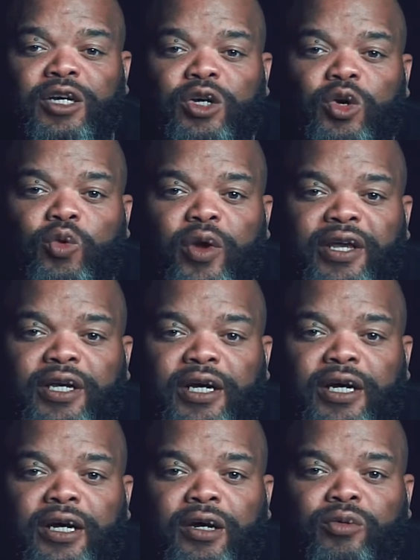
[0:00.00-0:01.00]
quick
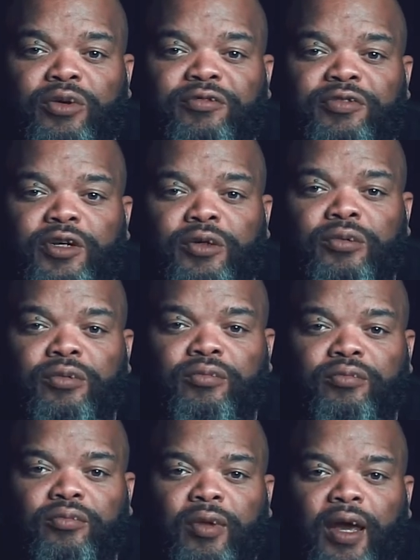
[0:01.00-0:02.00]
review.
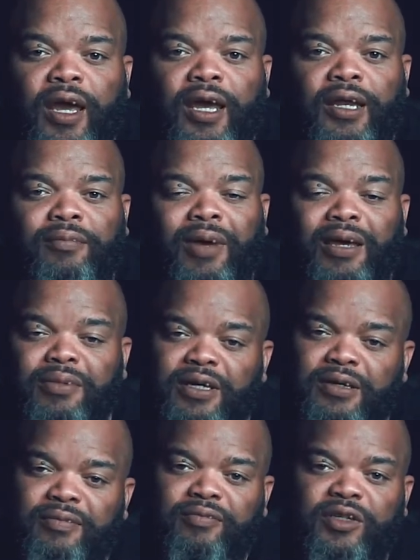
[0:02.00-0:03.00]
And
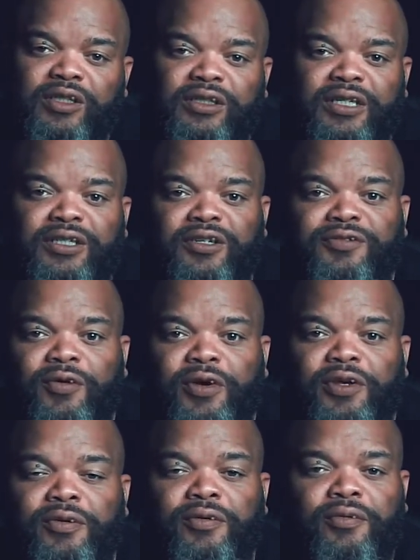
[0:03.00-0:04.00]
maybe this lens is for
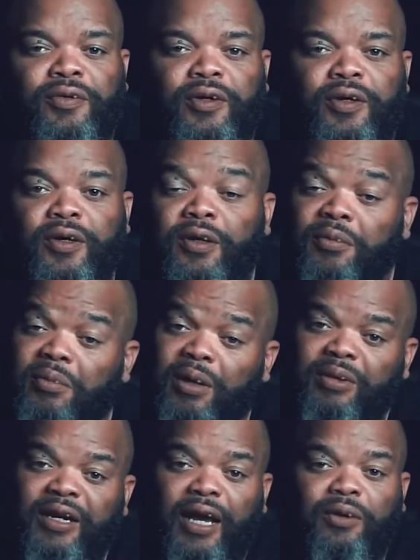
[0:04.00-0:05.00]
you,
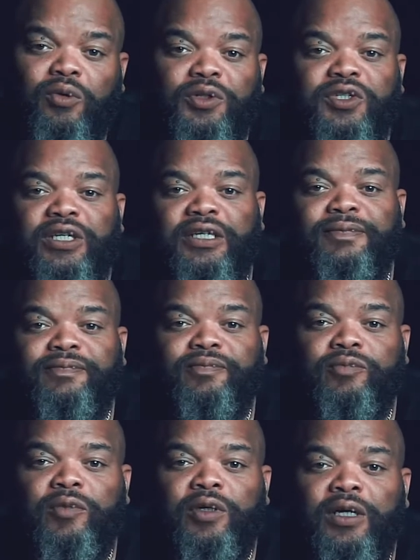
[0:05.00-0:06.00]
maybe not. We'll see.
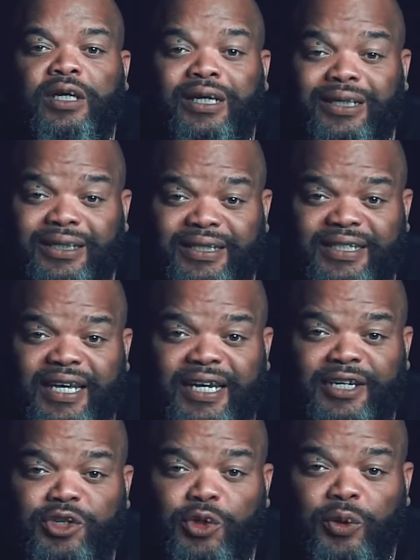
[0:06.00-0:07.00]
Let's get
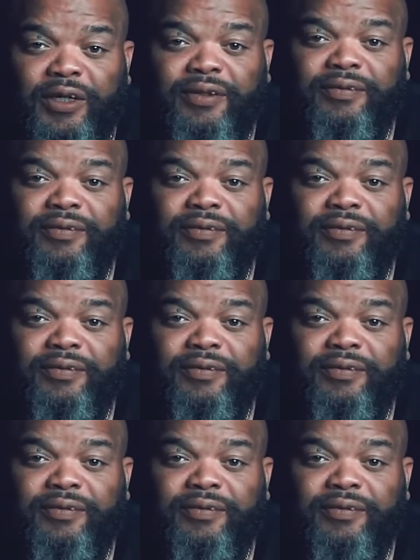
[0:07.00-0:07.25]
into it.